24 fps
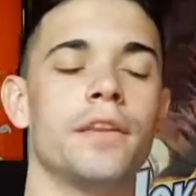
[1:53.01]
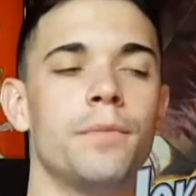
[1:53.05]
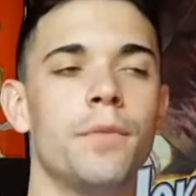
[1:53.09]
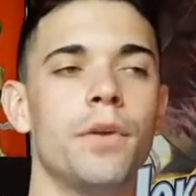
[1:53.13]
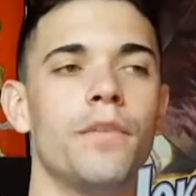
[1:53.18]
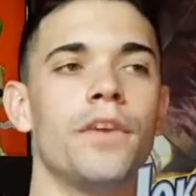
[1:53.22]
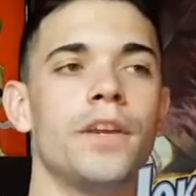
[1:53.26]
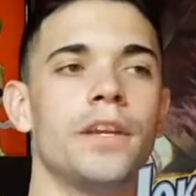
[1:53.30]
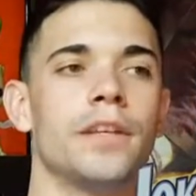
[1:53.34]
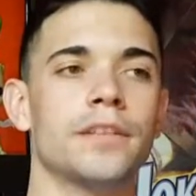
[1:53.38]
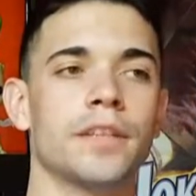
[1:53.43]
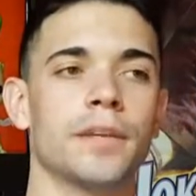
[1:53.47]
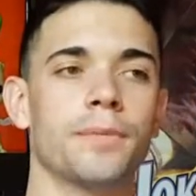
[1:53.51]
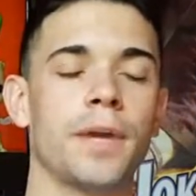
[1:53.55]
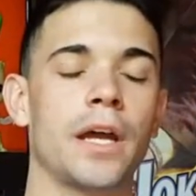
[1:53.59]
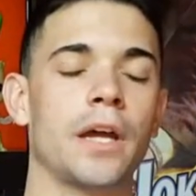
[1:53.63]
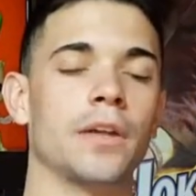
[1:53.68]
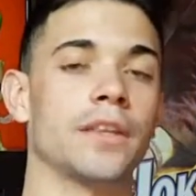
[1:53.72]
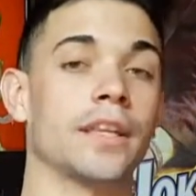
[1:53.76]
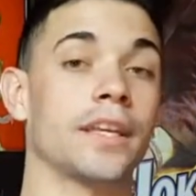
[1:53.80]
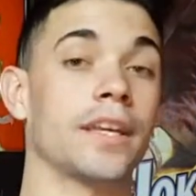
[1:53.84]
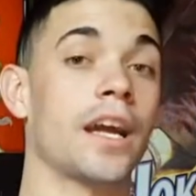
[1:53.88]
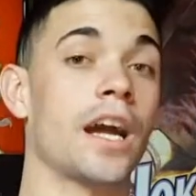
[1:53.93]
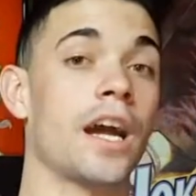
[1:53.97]
The movie is
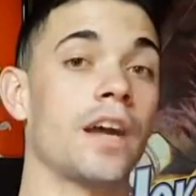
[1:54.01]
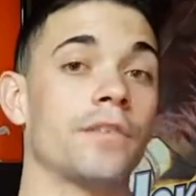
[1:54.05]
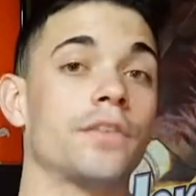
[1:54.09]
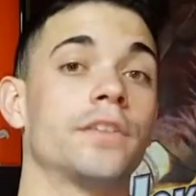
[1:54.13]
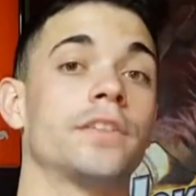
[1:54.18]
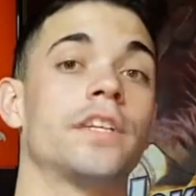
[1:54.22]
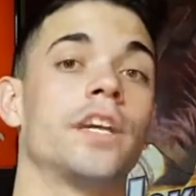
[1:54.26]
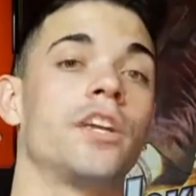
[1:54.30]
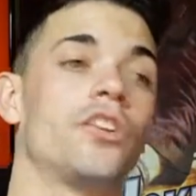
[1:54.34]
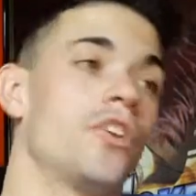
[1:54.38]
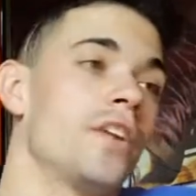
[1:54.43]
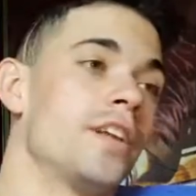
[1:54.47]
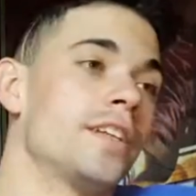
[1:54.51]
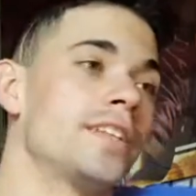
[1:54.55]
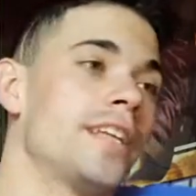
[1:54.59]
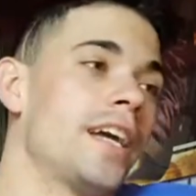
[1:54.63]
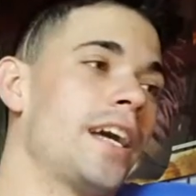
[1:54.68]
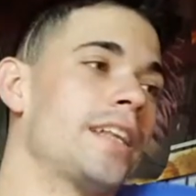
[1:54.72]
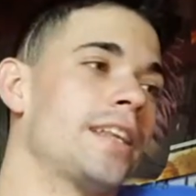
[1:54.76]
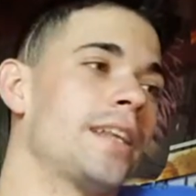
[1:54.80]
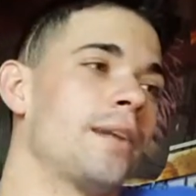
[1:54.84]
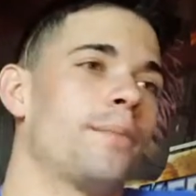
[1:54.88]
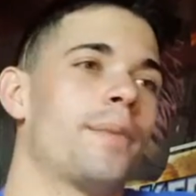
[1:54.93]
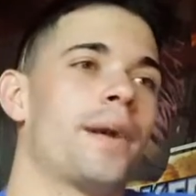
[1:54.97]
about the conversation. It's
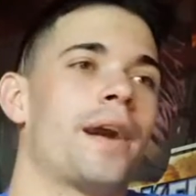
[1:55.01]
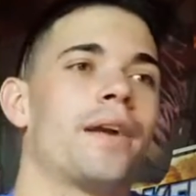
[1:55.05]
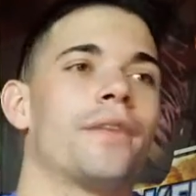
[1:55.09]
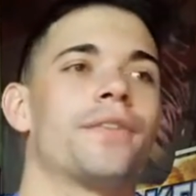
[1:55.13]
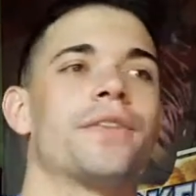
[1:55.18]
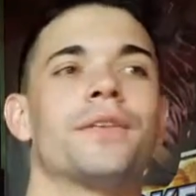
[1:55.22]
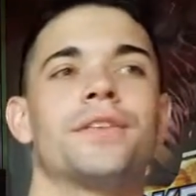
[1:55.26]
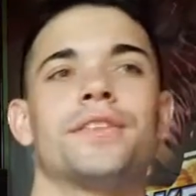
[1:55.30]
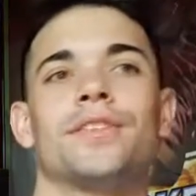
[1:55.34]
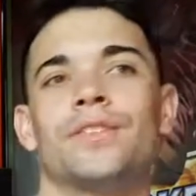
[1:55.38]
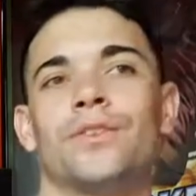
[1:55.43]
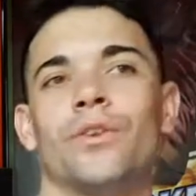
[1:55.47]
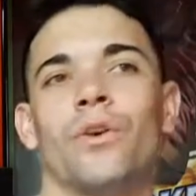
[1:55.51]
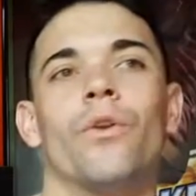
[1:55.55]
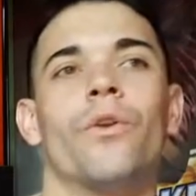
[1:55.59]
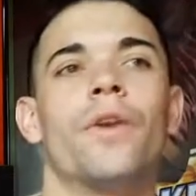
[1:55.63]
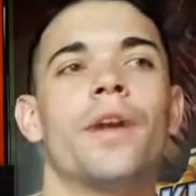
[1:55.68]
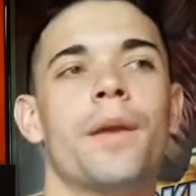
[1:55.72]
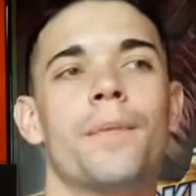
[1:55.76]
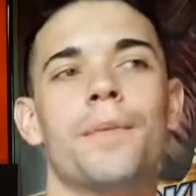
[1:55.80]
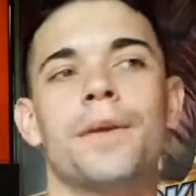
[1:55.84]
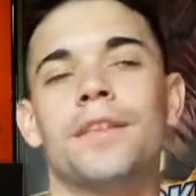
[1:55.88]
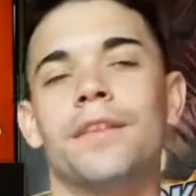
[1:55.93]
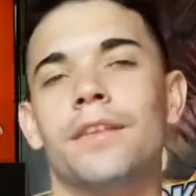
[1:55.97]
not about the
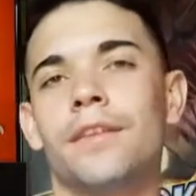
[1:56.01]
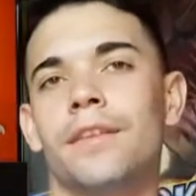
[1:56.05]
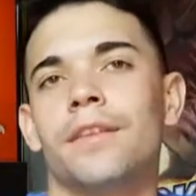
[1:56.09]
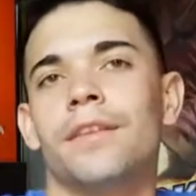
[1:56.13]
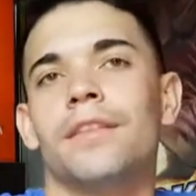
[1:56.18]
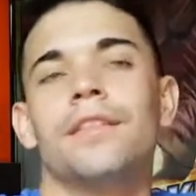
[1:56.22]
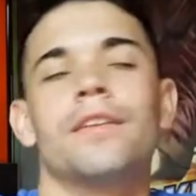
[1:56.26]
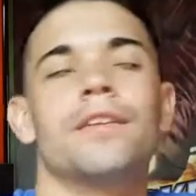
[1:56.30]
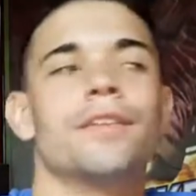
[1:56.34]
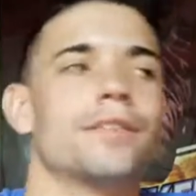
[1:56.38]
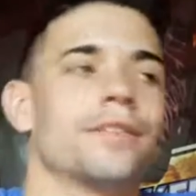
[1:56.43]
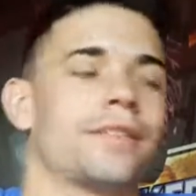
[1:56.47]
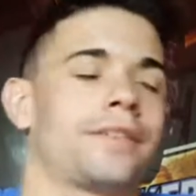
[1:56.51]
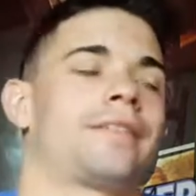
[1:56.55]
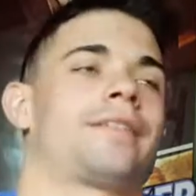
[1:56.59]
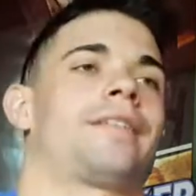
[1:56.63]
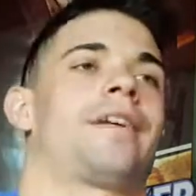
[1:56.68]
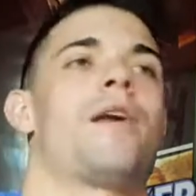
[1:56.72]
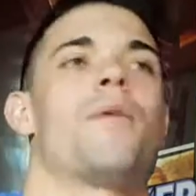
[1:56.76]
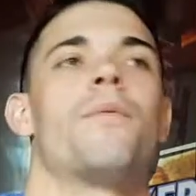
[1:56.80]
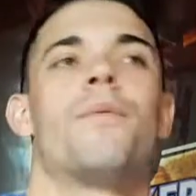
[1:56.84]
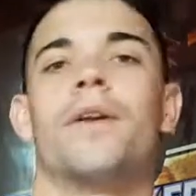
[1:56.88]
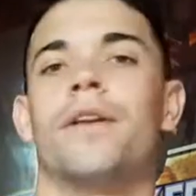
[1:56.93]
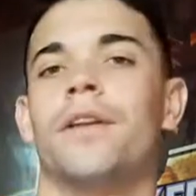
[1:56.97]
story. I mean, there's
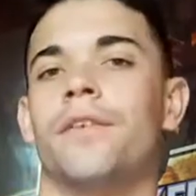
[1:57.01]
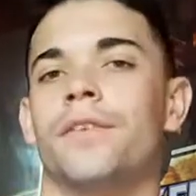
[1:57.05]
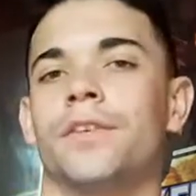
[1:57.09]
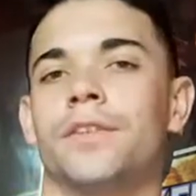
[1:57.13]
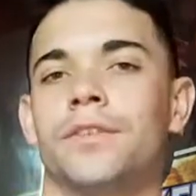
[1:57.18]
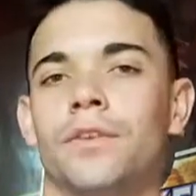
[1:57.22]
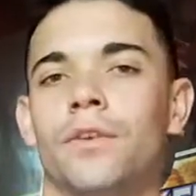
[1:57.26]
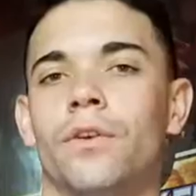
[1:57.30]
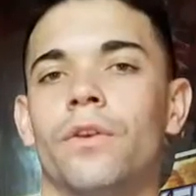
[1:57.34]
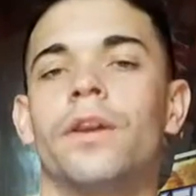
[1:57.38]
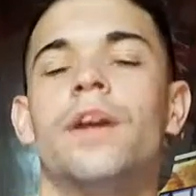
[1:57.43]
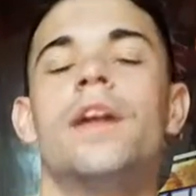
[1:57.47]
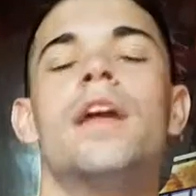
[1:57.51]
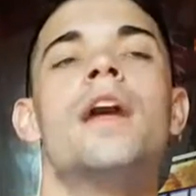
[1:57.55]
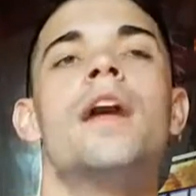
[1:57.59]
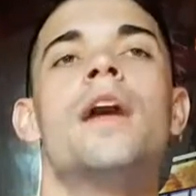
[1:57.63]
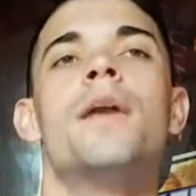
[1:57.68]
somewhat of a story,